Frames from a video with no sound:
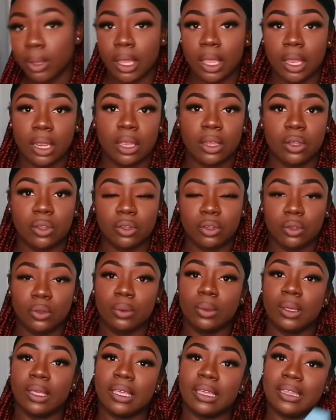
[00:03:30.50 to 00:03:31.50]
get
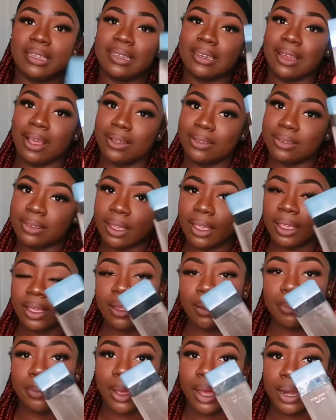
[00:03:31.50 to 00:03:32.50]
into is dolce and
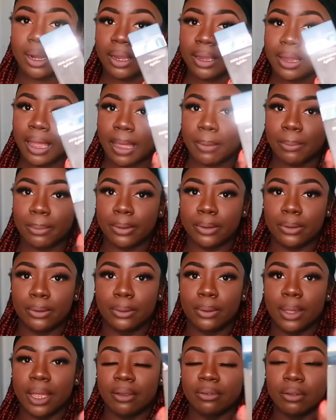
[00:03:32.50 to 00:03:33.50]
gabbana light
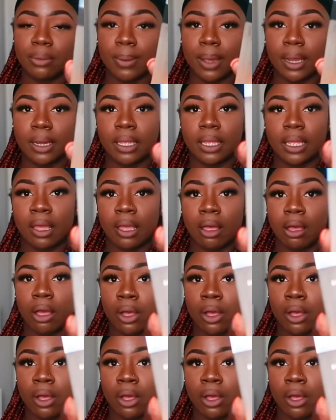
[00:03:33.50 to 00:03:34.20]
blue everybody